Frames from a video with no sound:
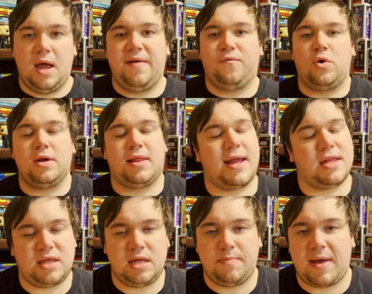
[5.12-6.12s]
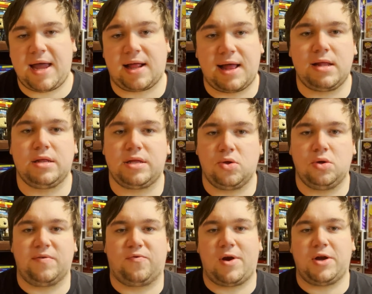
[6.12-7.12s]
Hey everyone, glad to see you back, glad to see you
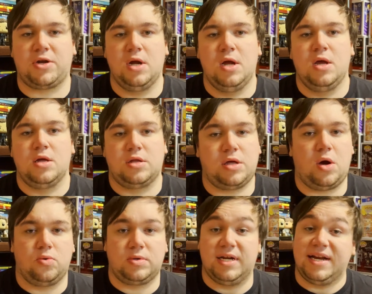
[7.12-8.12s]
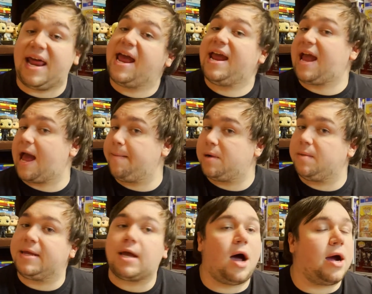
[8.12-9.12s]
looking fresh. So, today I'm going to
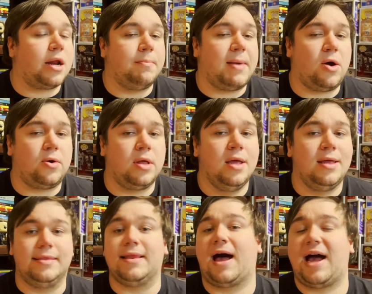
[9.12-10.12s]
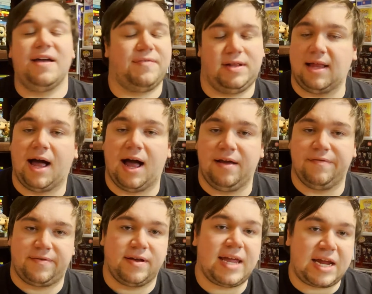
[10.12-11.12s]
be talking about Live
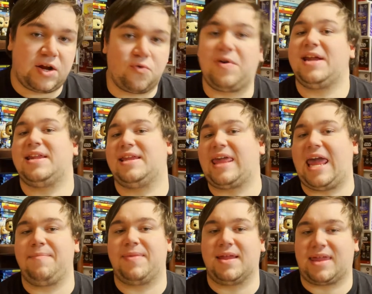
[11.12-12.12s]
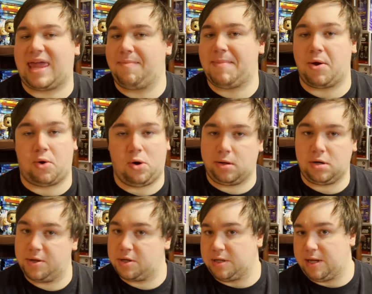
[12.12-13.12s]
Alive, a great game that came out earlier
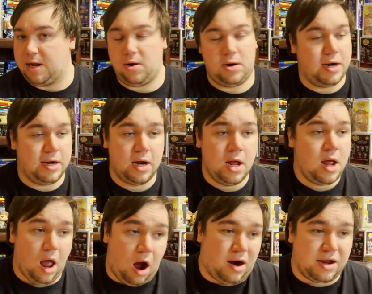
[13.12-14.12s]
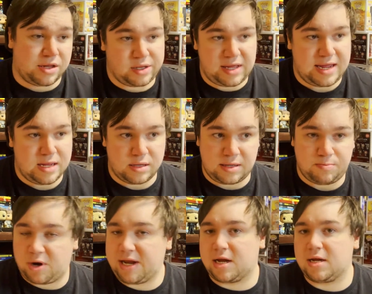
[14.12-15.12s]
this year and honestly is in
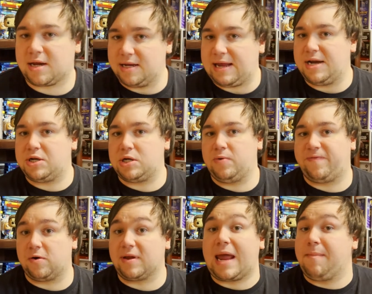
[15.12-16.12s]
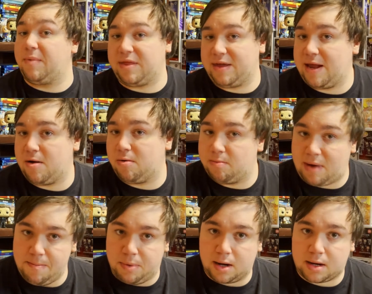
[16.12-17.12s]
pretty good contention for Game of the Year in
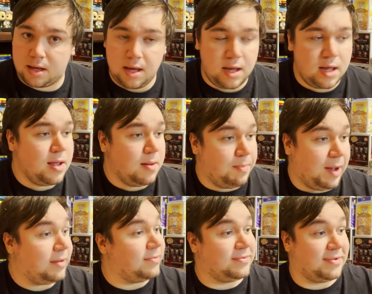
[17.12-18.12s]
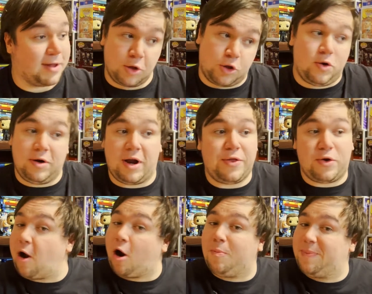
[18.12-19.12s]
my book. But a certain other
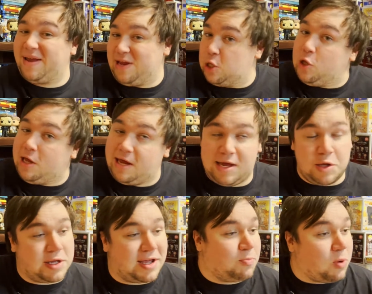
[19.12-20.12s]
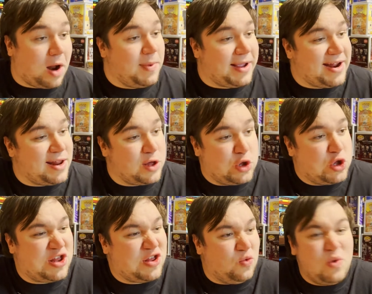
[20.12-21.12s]
RPG is probably going to
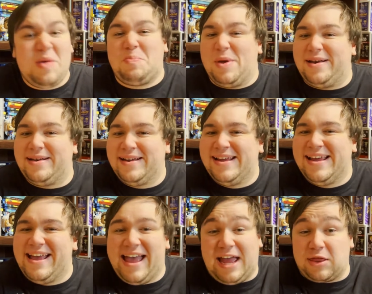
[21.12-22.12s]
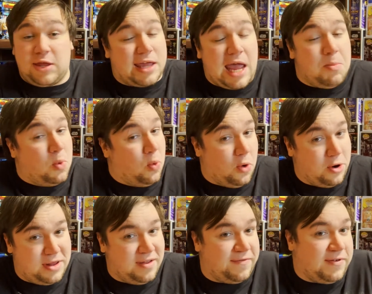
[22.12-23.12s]
sweep it at the Game
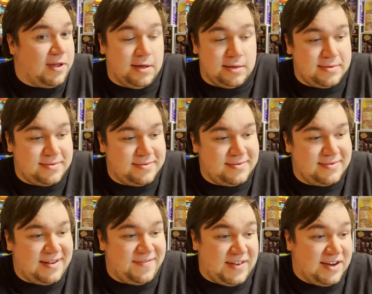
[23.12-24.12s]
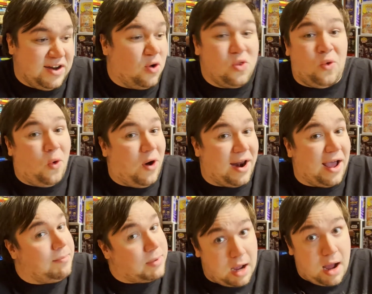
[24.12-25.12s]
Awards if you know the one
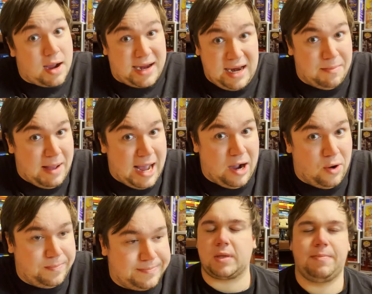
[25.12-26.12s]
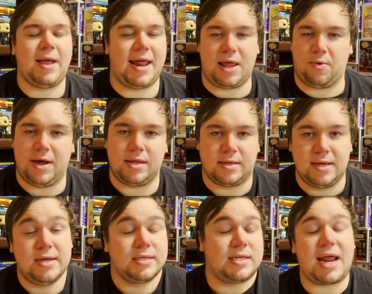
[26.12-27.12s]
I'm talking about. But anyways,
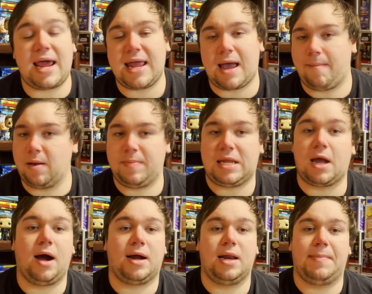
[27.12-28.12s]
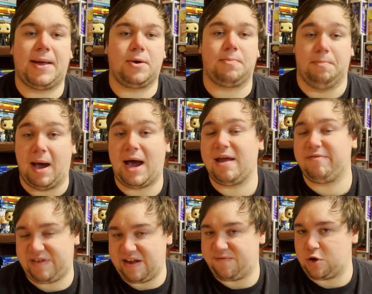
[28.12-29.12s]
today I'm going to be talking about my
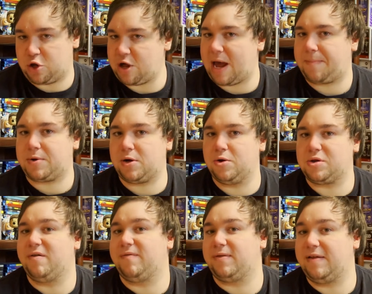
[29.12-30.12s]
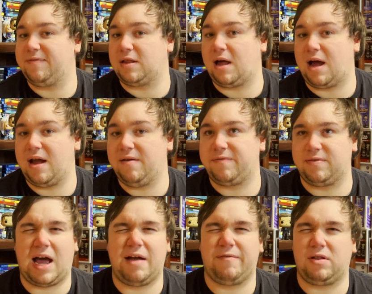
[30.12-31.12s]
favorite chapters of Live
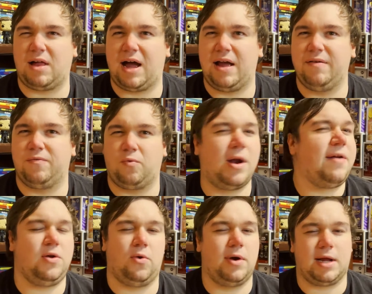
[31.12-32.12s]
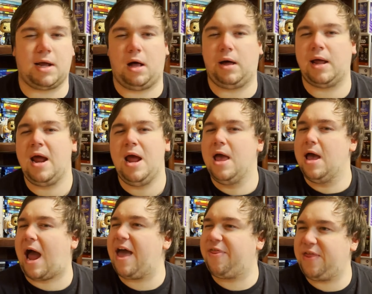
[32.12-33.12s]
Alive, whatever you want to call it.
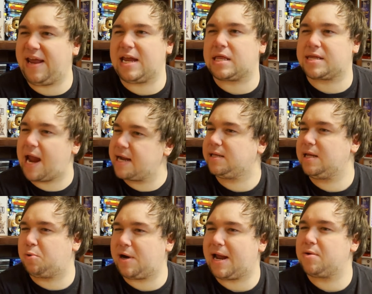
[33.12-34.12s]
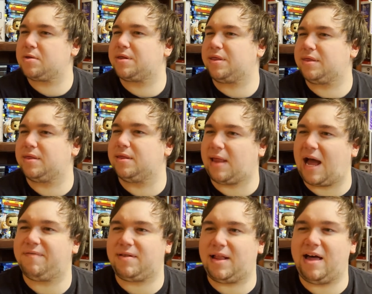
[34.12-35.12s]
I think it's technically pronounced
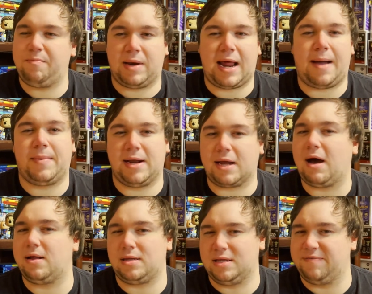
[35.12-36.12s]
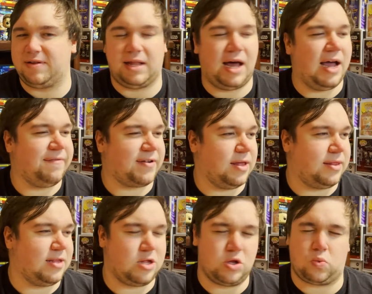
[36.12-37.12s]
Live Alive, but I'm going to call it Live Alive
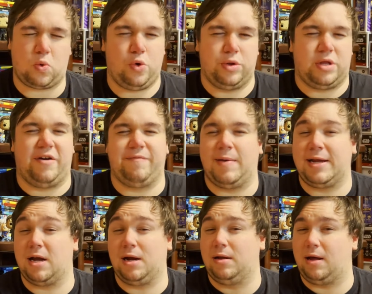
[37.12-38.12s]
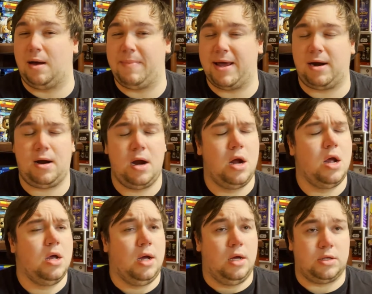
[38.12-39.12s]
because it just rolls off my tongue a lot better.
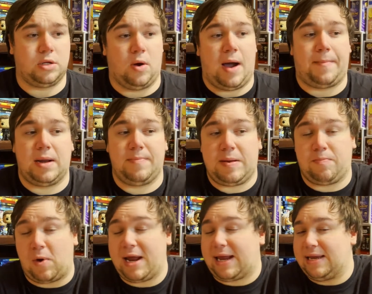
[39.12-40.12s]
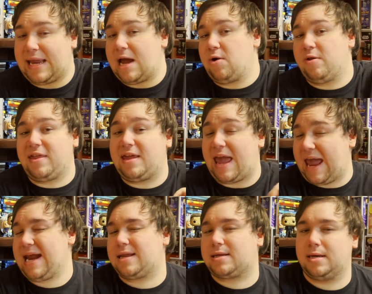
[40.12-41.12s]
So I'm going to be breaking down the
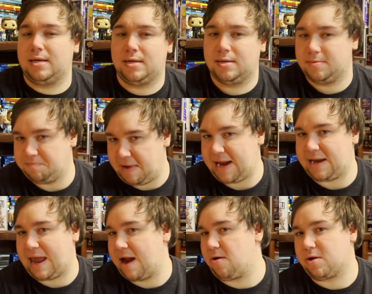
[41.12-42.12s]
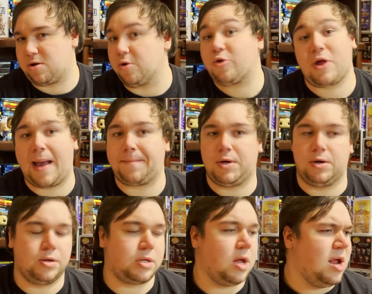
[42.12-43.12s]
8 main character
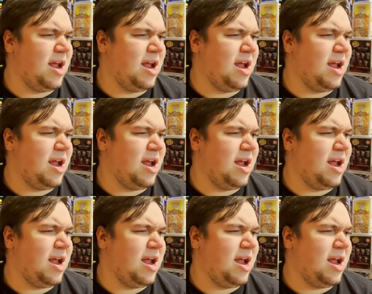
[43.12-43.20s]
chapters.